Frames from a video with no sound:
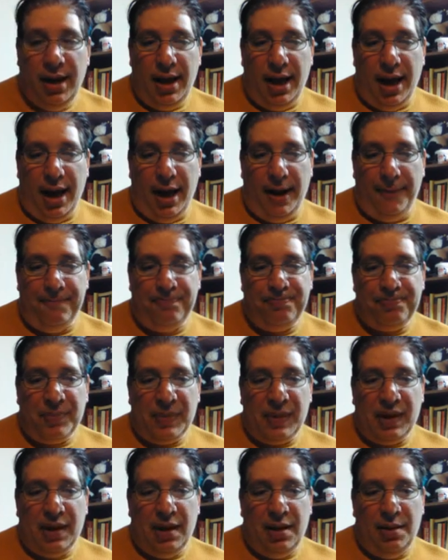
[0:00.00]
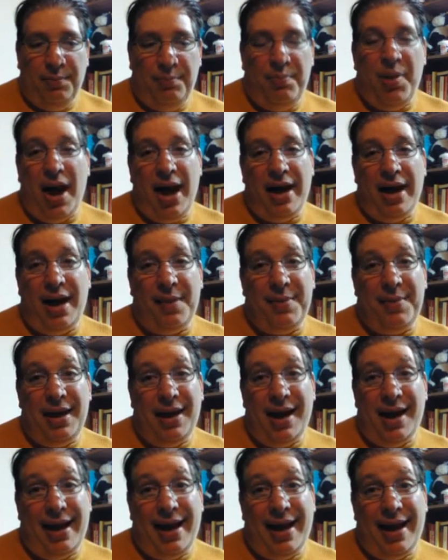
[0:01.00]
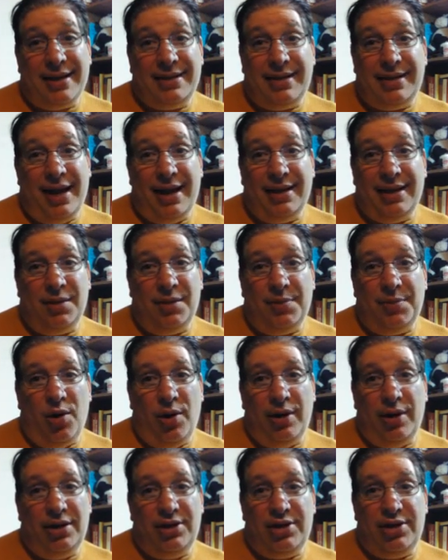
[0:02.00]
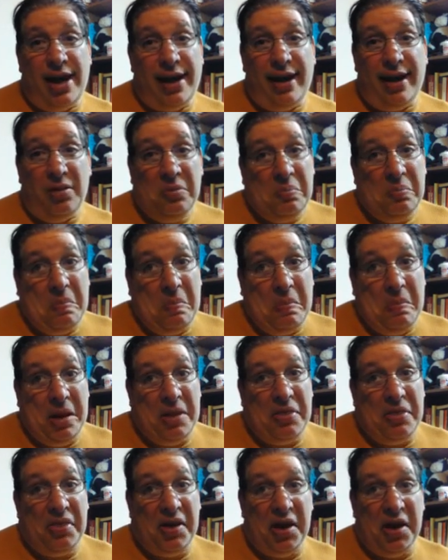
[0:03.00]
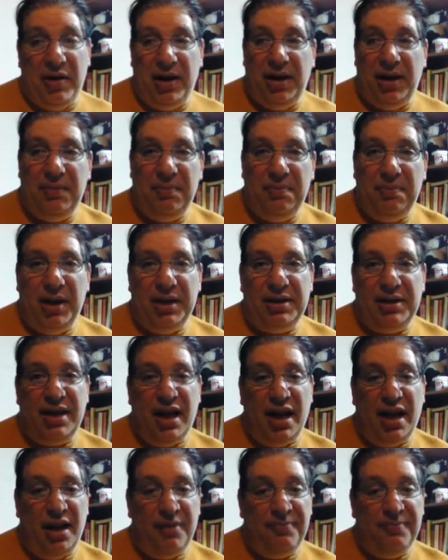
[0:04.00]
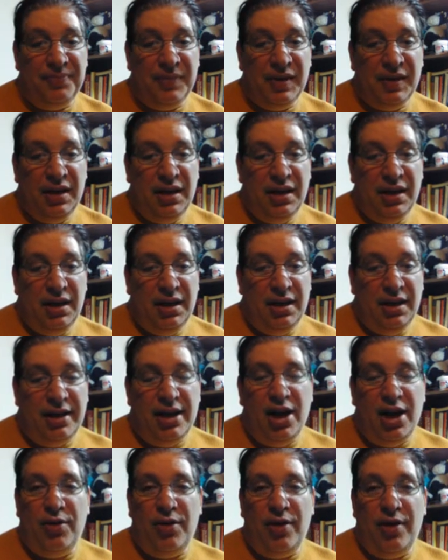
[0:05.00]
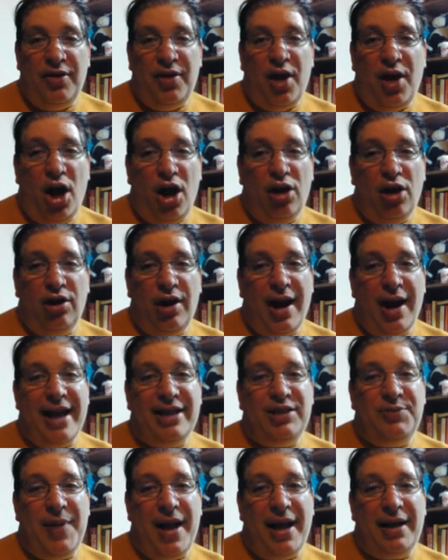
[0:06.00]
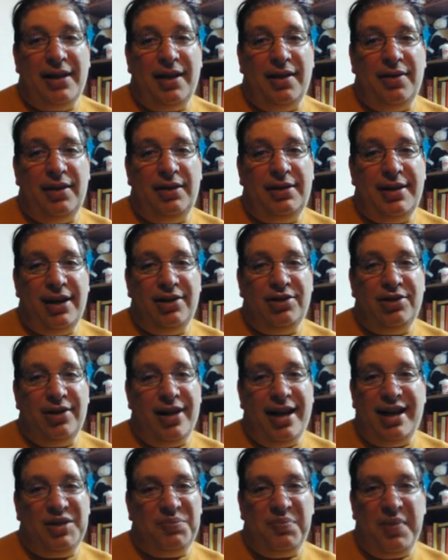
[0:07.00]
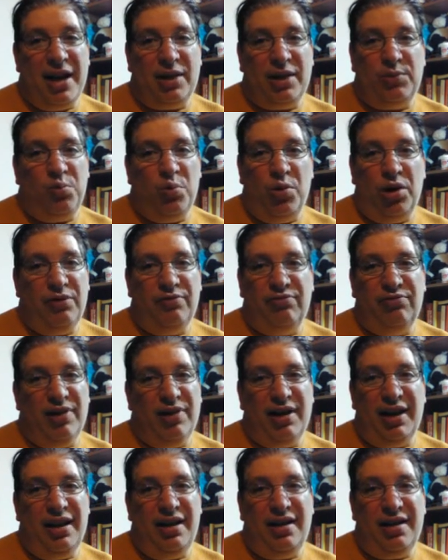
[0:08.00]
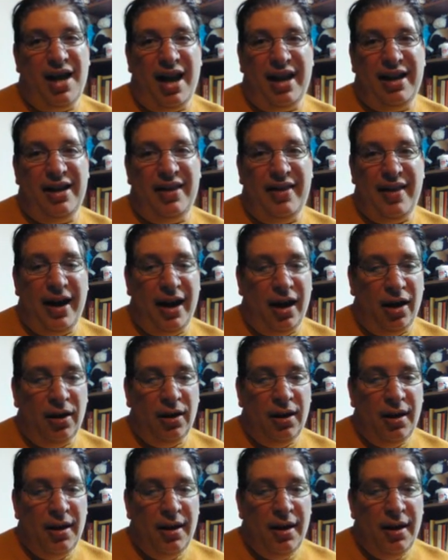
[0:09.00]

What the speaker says: But, I mean, I guess he ends up going to jail, in theory. But, you know, the horror aspect and the tension aspect weren't really kind of there.